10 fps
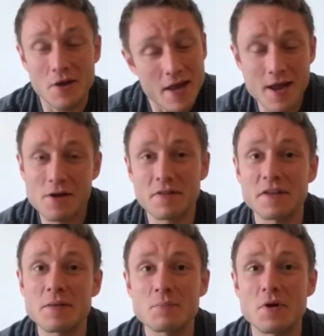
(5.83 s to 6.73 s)
in our
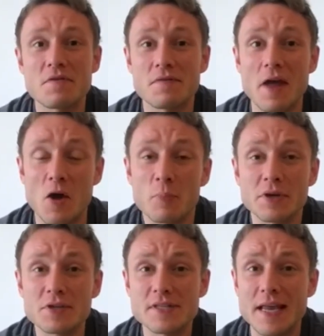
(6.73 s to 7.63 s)
theme of
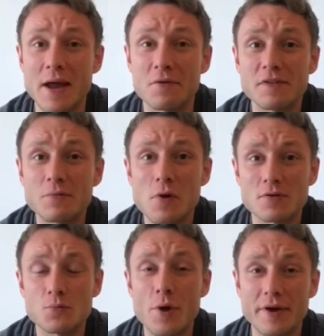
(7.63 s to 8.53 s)
helping you stay healthy
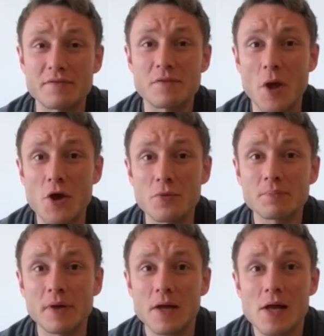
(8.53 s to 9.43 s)
whilst working from
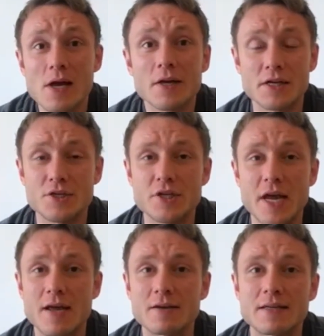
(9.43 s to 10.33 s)
home, I'm going to
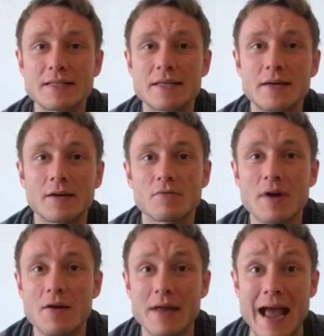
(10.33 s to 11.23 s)
share an idea
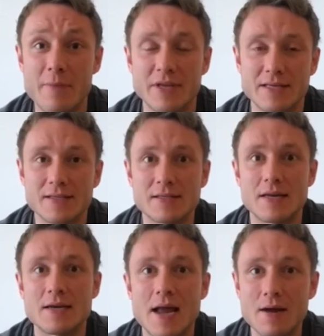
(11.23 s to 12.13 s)
around habits
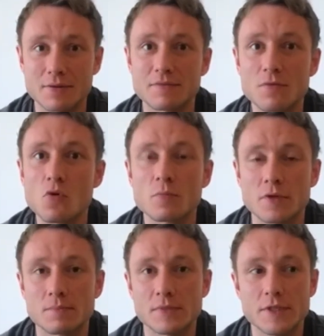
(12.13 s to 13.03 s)
and how to form
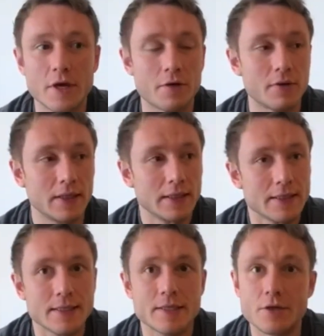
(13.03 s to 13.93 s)
them. So
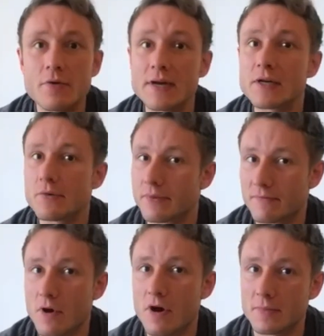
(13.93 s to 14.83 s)
you're in a new
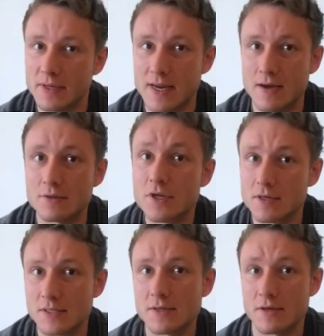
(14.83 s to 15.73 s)
environment now,
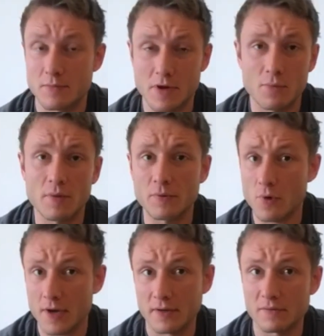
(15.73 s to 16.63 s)
chances are you might well be
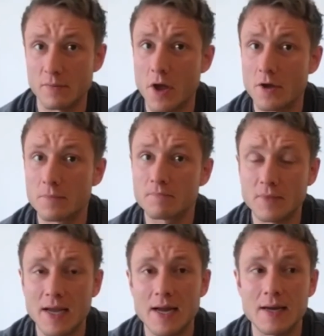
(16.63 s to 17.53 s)
working from home,
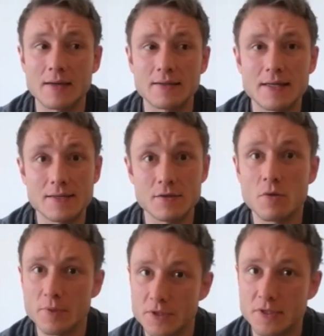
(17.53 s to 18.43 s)
and that's an
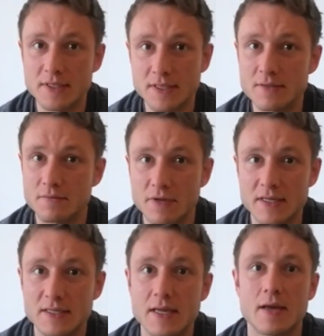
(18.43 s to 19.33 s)
opportunity to
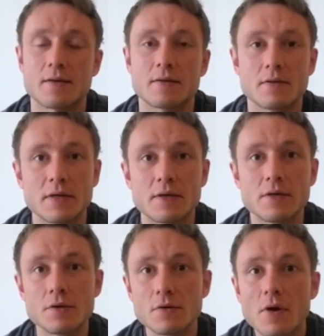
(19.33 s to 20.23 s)
reset. You're in a
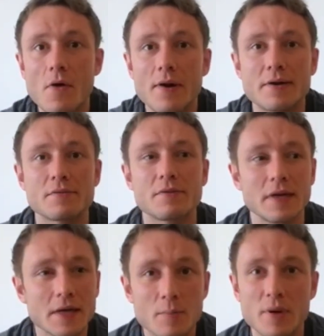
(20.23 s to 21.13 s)
new kind of
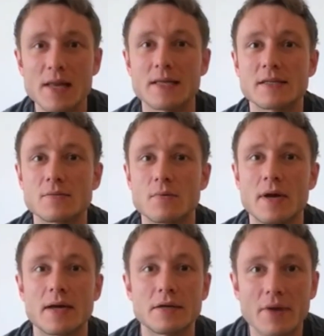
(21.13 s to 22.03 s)
place
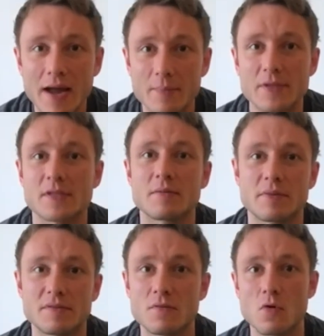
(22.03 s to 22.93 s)
where new habits can
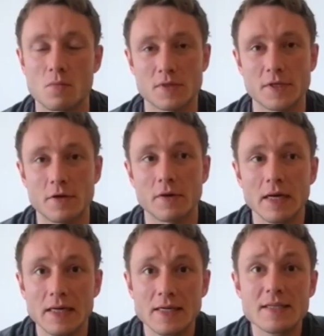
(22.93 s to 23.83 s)
be formed. So
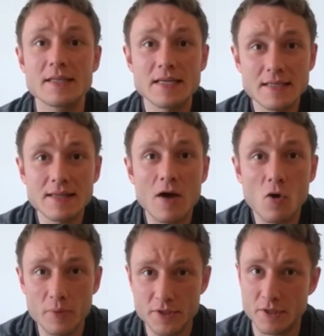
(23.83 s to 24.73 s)
seizing that
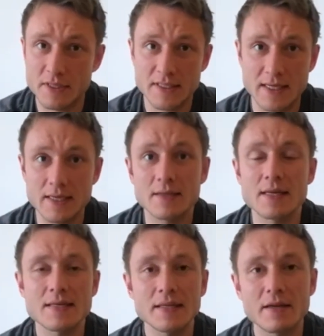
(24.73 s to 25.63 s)
opportunity,
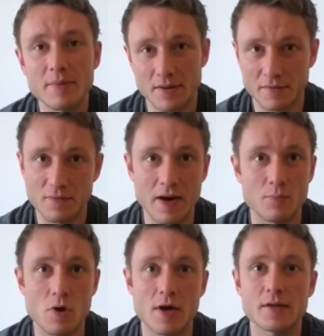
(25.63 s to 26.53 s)
let's think about the
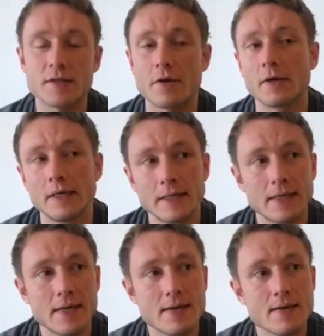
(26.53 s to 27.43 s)
framework. So
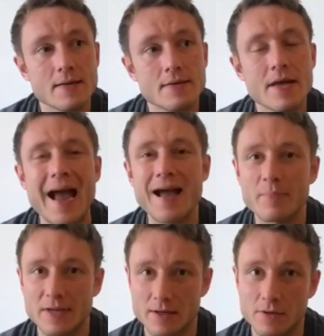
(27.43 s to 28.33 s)
the
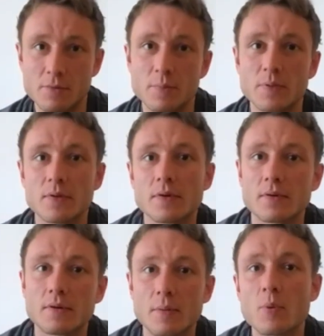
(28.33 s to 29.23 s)
habit loop
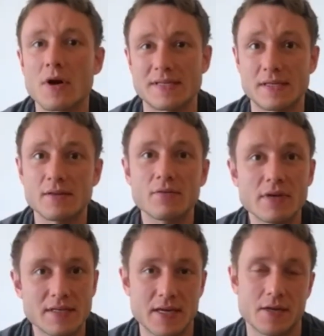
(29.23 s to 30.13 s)
comprises
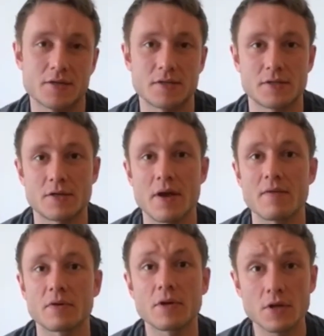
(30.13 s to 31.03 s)
three sections. So you
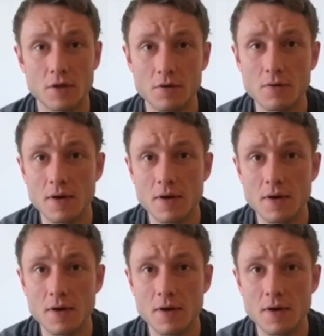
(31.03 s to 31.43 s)
have a cue,